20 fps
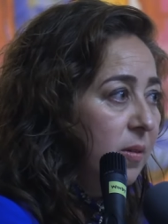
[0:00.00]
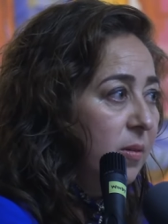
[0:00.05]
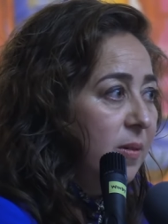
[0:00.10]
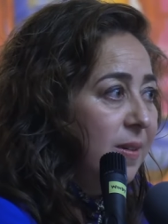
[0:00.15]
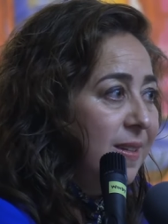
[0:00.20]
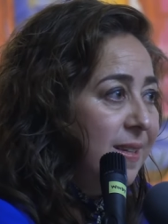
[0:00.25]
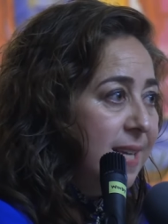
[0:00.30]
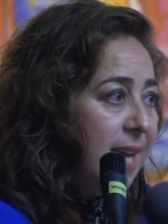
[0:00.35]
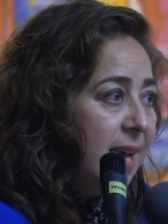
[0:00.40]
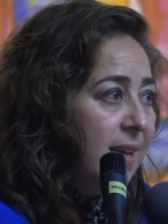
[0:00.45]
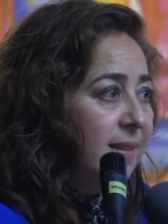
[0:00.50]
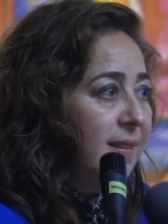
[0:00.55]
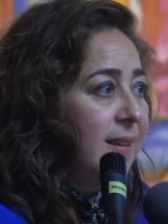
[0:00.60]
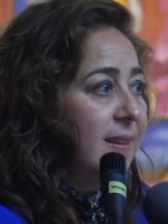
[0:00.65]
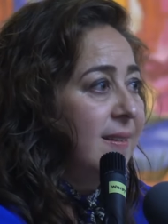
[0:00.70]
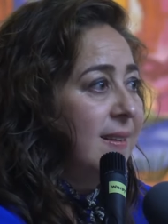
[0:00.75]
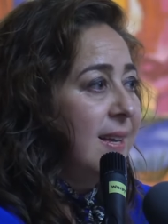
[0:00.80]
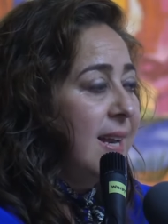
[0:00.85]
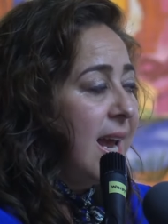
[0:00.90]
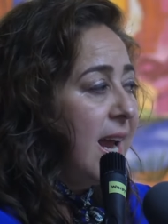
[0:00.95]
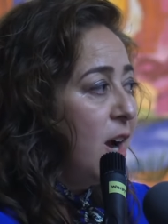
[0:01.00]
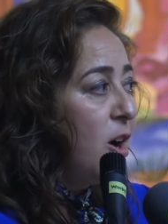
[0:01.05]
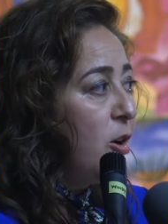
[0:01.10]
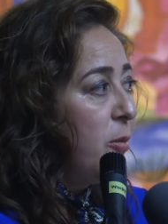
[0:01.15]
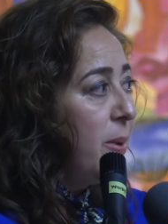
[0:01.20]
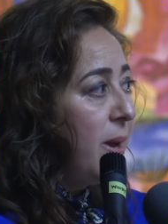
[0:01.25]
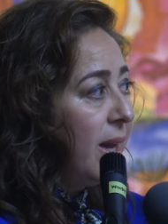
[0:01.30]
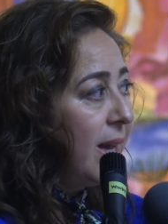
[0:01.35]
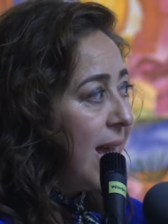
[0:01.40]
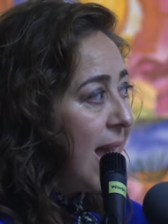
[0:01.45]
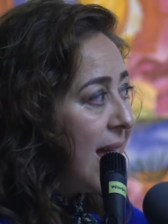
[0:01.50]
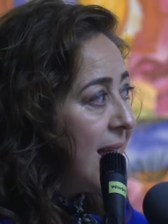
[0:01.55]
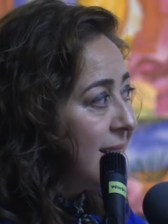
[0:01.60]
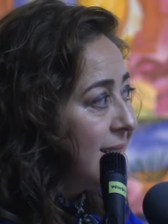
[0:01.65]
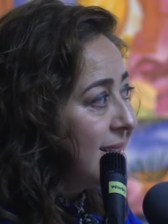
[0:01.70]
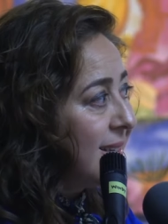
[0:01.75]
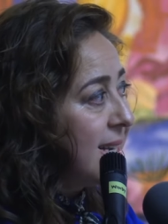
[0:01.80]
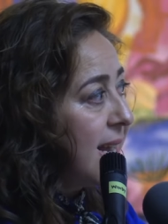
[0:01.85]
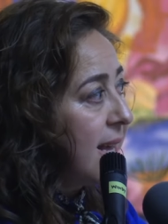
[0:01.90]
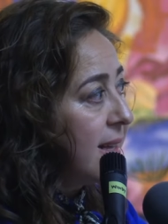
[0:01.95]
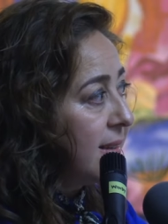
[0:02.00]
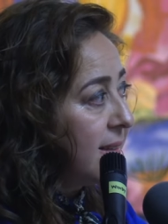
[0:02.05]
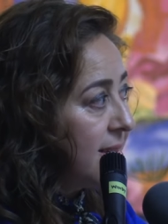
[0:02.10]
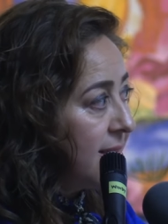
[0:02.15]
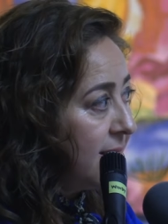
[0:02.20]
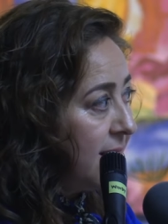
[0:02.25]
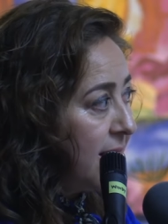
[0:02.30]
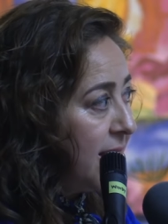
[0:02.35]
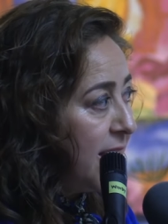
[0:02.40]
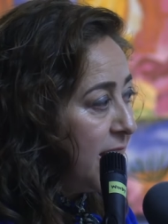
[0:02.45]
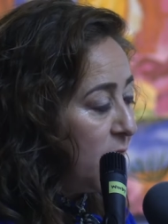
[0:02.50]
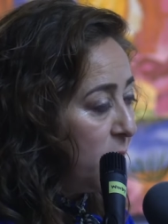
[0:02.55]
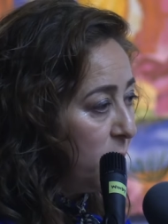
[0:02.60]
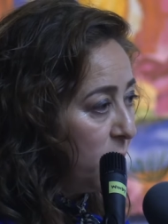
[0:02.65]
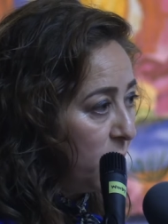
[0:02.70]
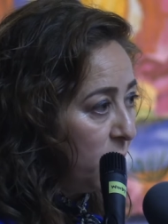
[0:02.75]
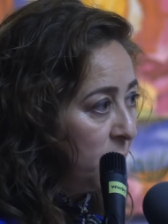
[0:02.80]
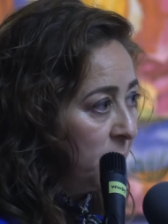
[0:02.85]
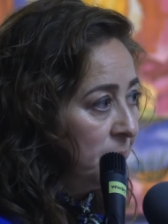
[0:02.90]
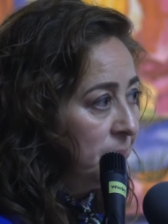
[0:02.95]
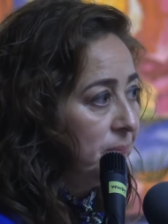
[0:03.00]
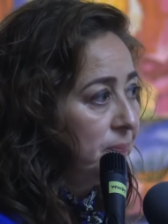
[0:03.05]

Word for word: stanzas in Arabic and stanzas in Hebrew.